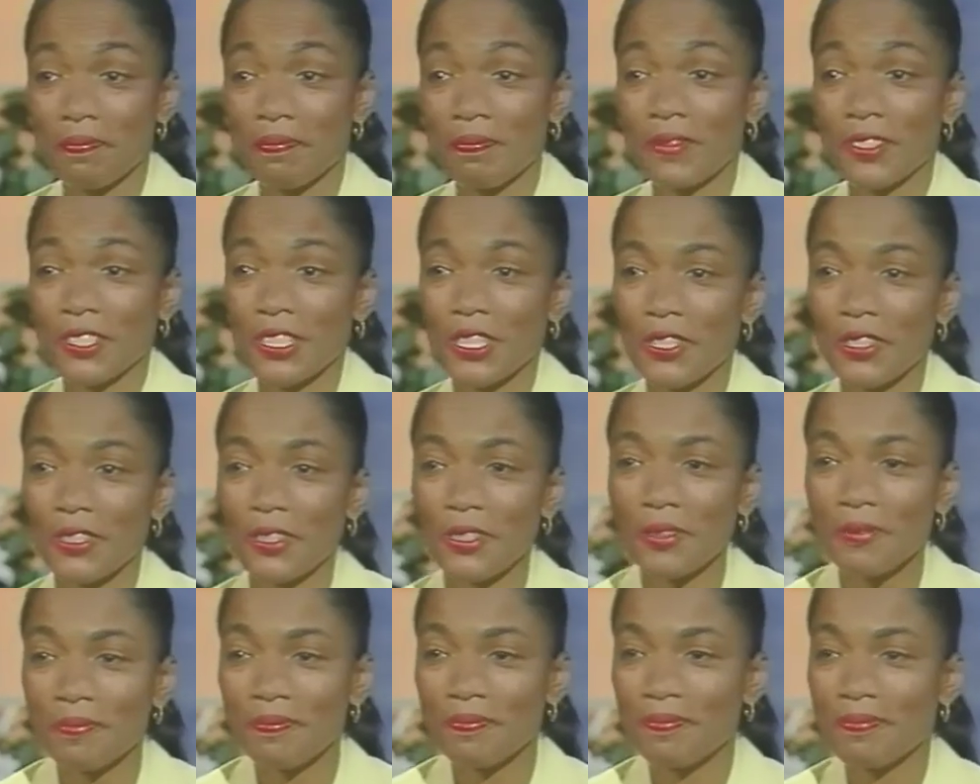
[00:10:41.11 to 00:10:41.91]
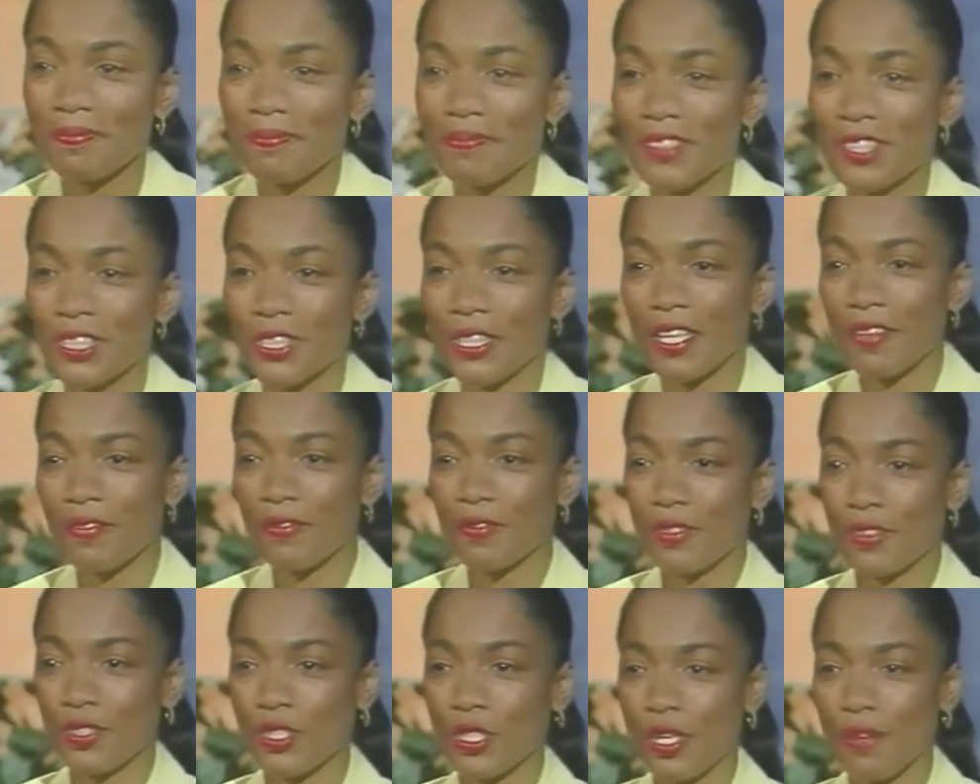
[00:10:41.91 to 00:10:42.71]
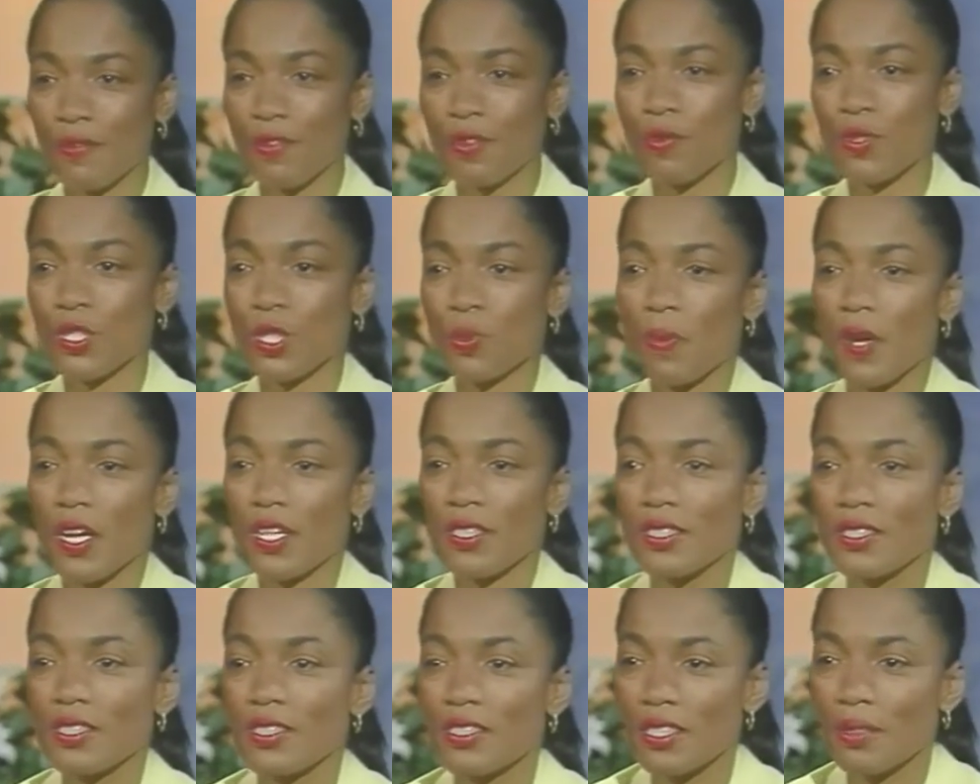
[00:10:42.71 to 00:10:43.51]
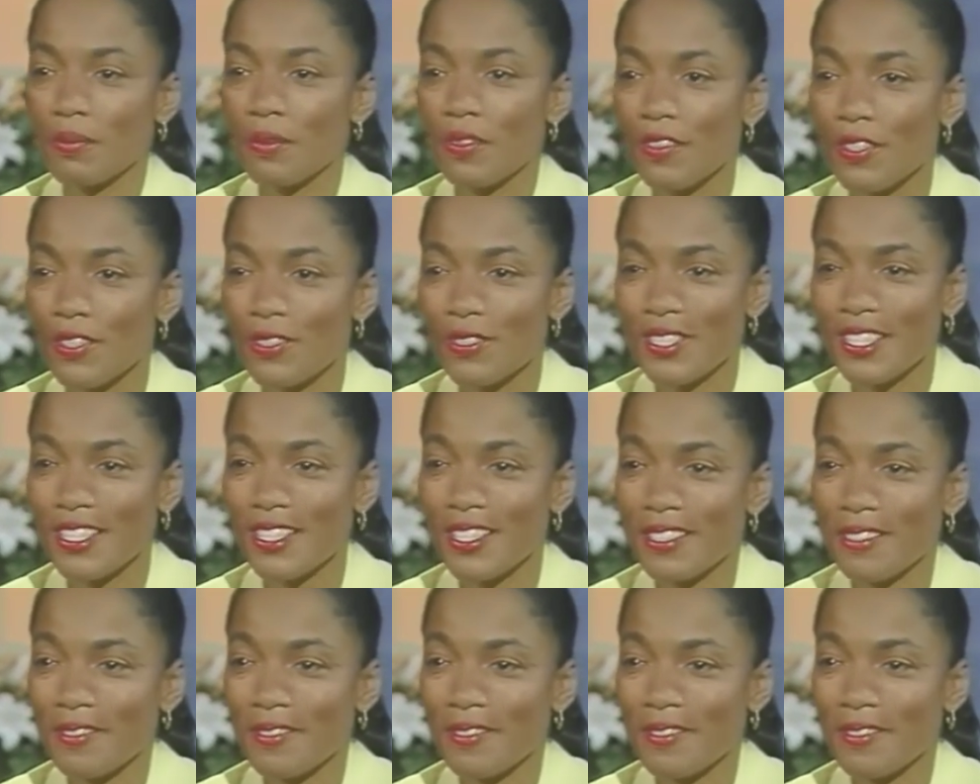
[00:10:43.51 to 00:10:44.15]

Senator, do you have a response to some of those things?